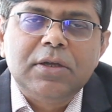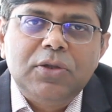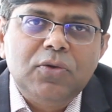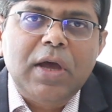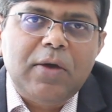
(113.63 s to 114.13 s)

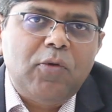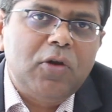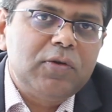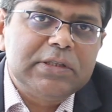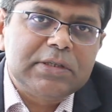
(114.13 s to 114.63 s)
You have
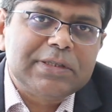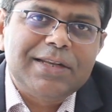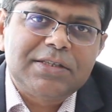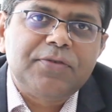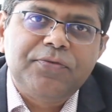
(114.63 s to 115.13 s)
always a
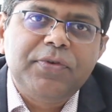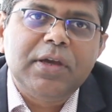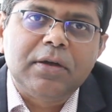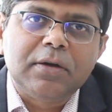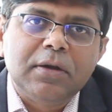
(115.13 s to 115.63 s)
sense of
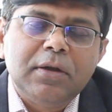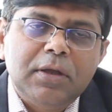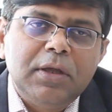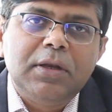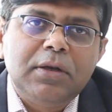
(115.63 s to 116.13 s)
fear
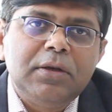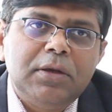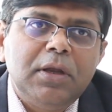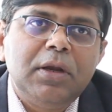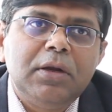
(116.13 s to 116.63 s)

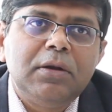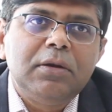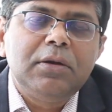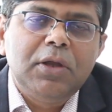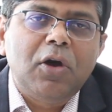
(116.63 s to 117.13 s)

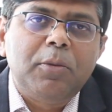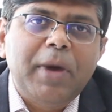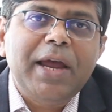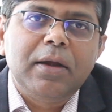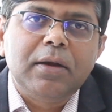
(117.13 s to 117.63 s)
in your
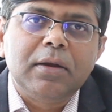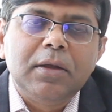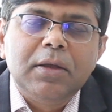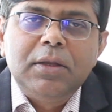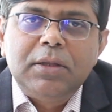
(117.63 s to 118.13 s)
mind
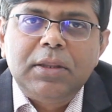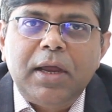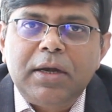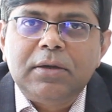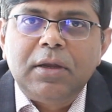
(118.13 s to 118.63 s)

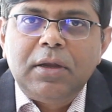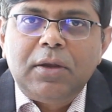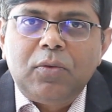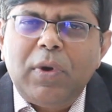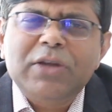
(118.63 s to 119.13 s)
that,
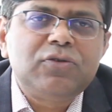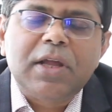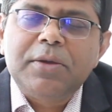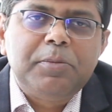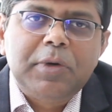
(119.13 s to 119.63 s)
why should
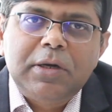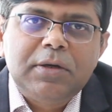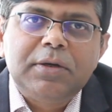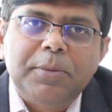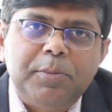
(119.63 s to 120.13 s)
I
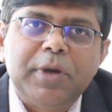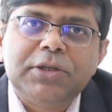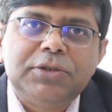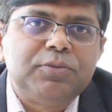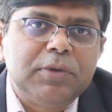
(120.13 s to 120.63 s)
burn the
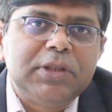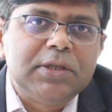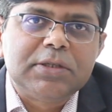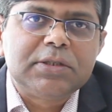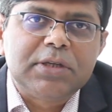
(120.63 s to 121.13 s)
bridge with
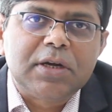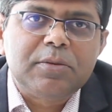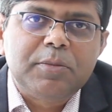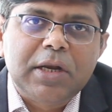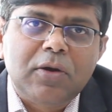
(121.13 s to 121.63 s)
this
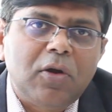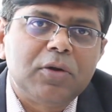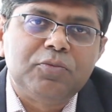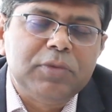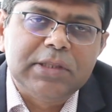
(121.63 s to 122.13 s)
gentleman
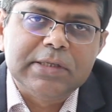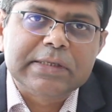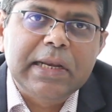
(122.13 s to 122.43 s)
or with this